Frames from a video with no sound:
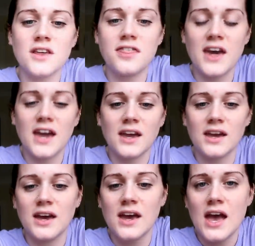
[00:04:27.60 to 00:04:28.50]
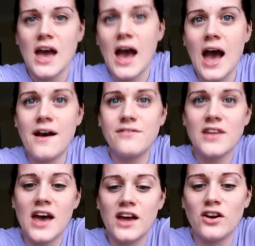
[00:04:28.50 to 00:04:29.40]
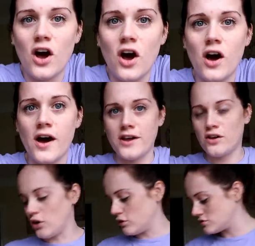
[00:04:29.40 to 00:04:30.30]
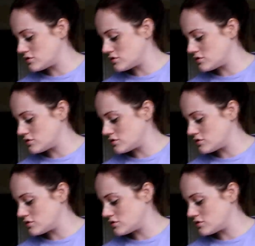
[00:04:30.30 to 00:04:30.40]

I think. And then I got